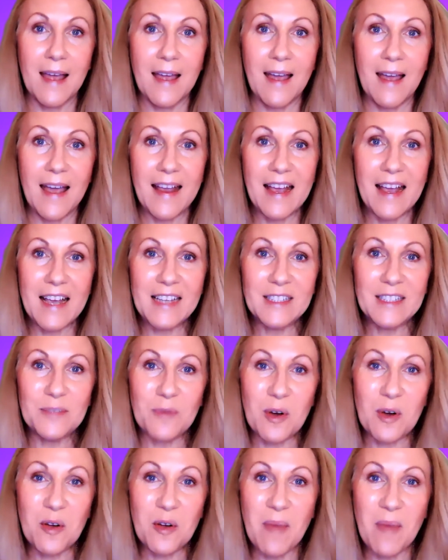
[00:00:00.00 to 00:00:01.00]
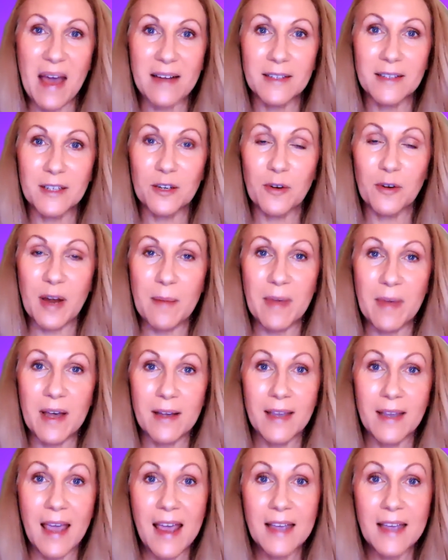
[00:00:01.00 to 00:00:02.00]
Hi guys, welcome back to Grandma
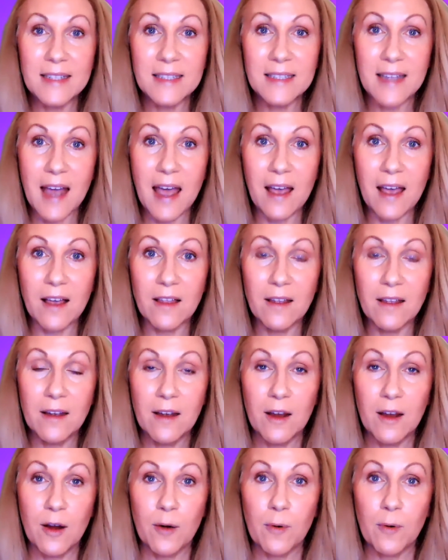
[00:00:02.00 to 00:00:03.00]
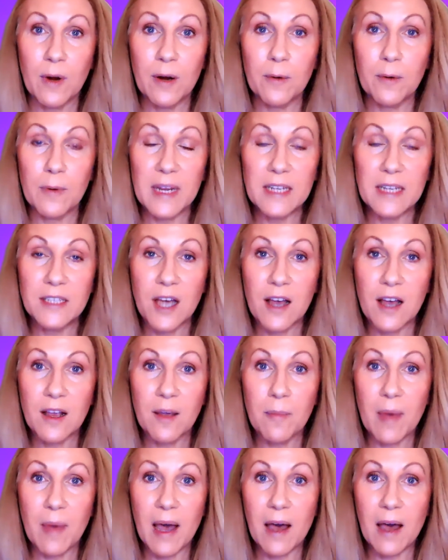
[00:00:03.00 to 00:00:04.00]
K Style, where we talk
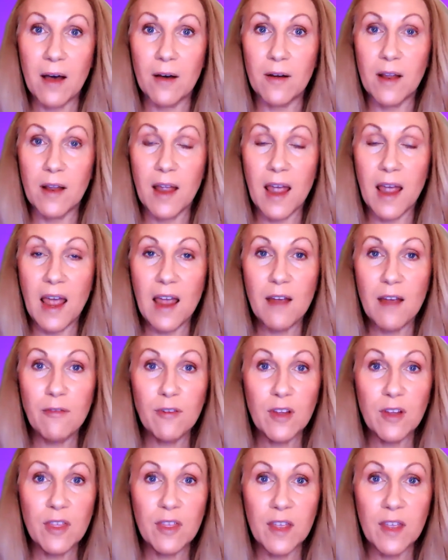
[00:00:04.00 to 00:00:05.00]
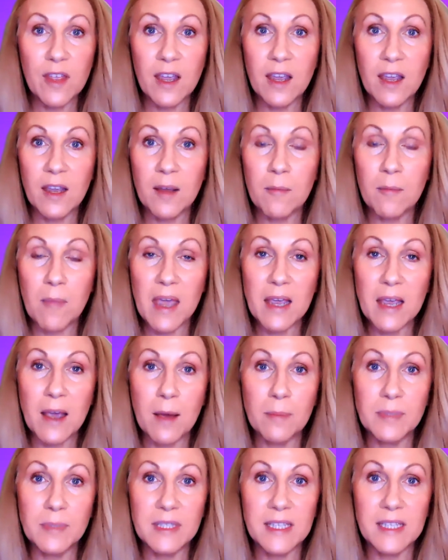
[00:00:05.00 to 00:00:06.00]
about everything
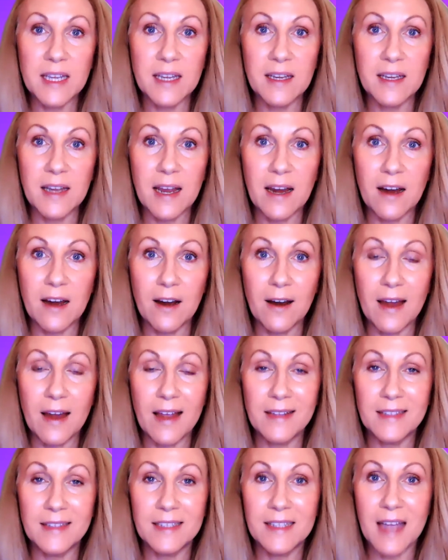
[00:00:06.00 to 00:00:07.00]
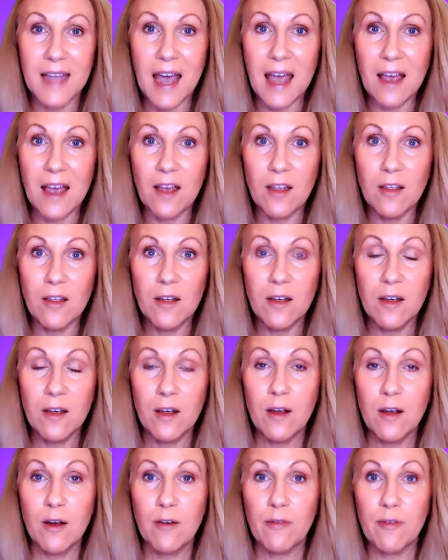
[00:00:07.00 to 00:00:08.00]
makeup, skincare, and style
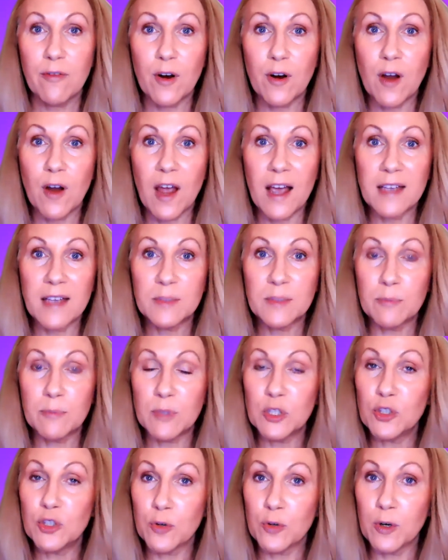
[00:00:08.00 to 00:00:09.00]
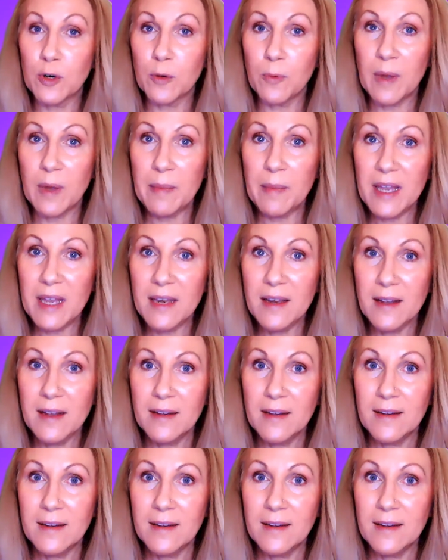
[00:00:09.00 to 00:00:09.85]
for us mature women.